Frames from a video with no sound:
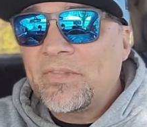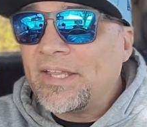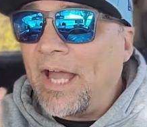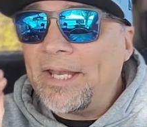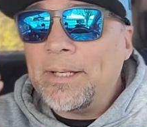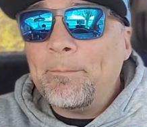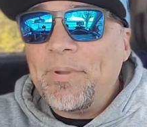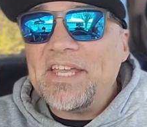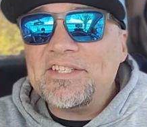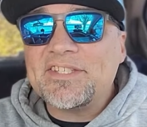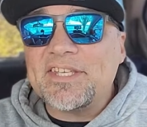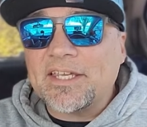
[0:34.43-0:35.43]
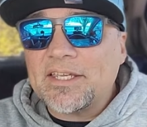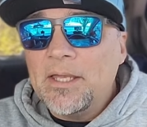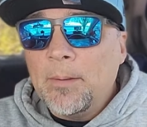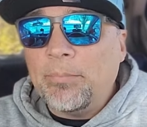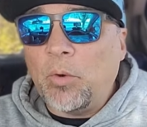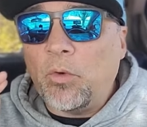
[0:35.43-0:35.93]
kind of basic,
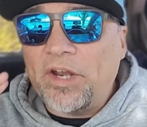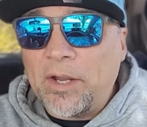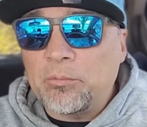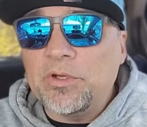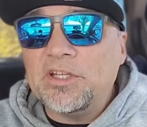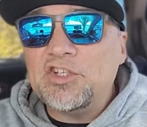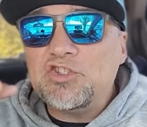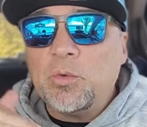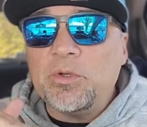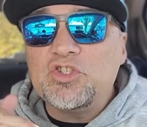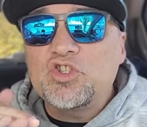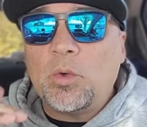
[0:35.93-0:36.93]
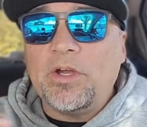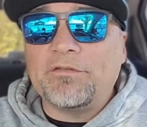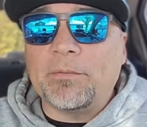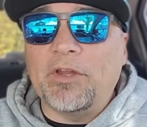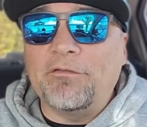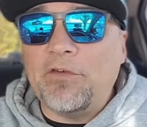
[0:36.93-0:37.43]
but what I really do enjoy
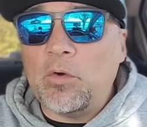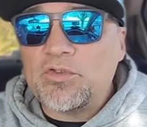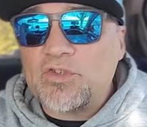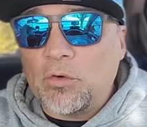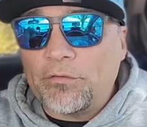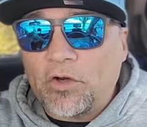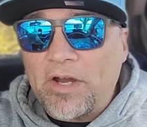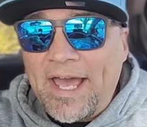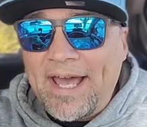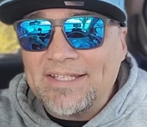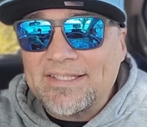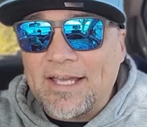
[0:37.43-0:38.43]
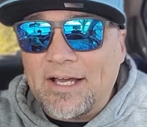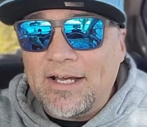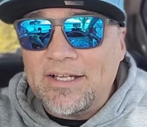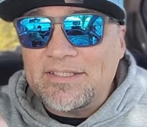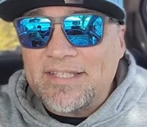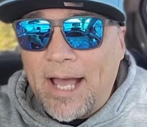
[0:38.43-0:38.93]
from the folks over at
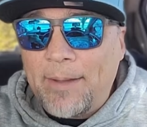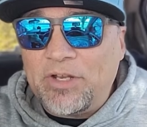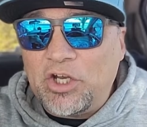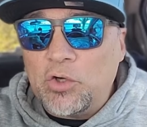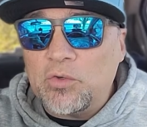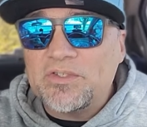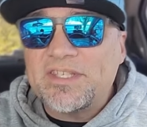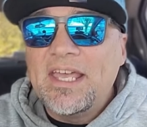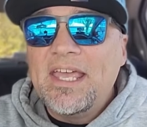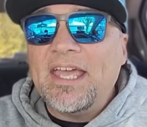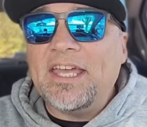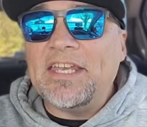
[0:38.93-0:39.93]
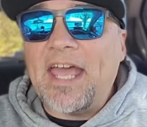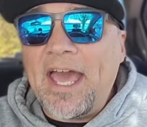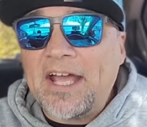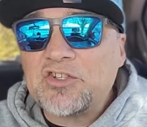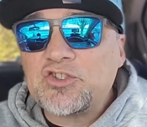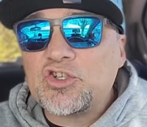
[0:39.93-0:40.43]
Domino's, an
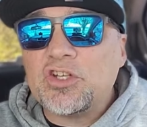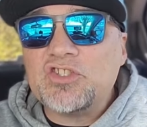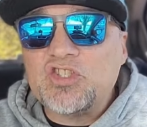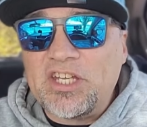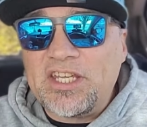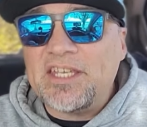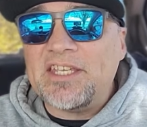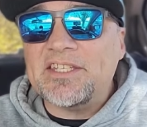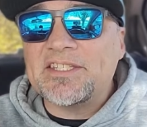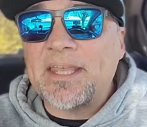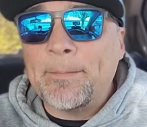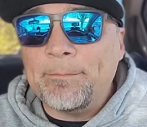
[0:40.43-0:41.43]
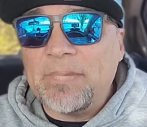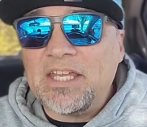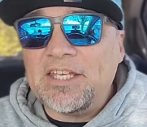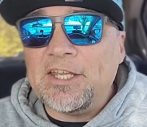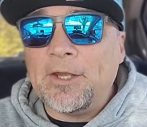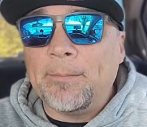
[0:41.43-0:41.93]
extra cheese
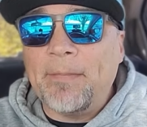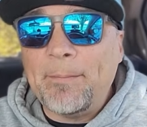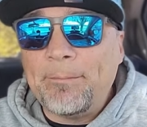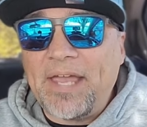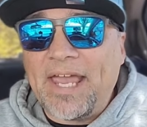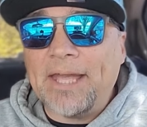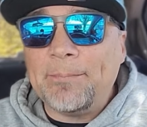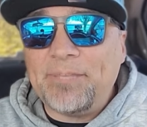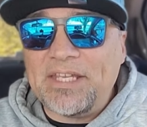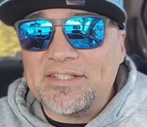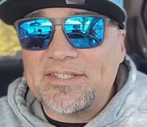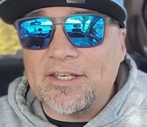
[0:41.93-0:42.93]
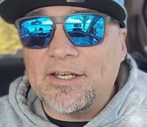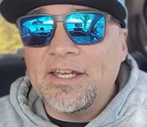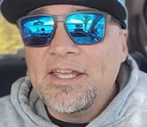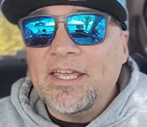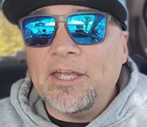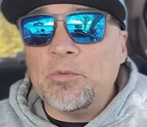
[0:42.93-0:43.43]
medium pan pizza.
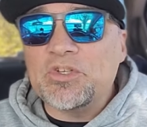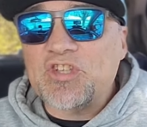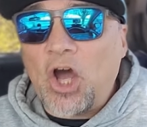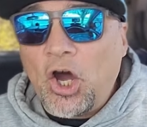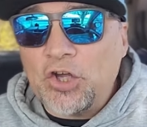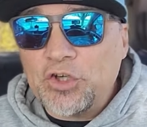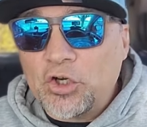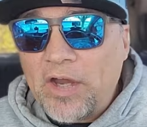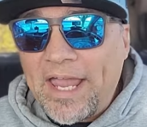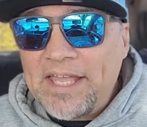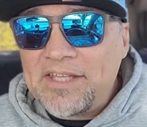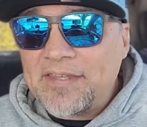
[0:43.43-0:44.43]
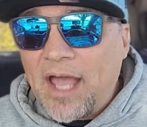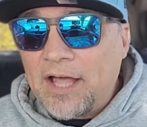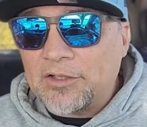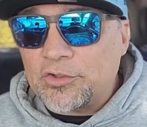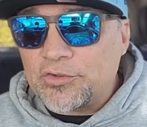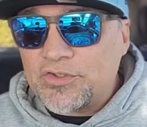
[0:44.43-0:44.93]
It was under
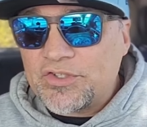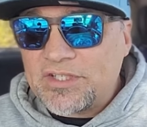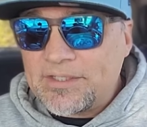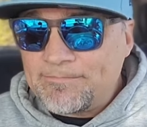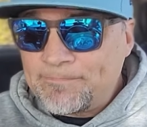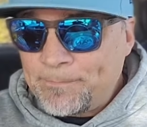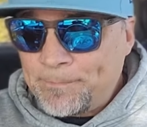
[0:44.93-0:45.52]
$8.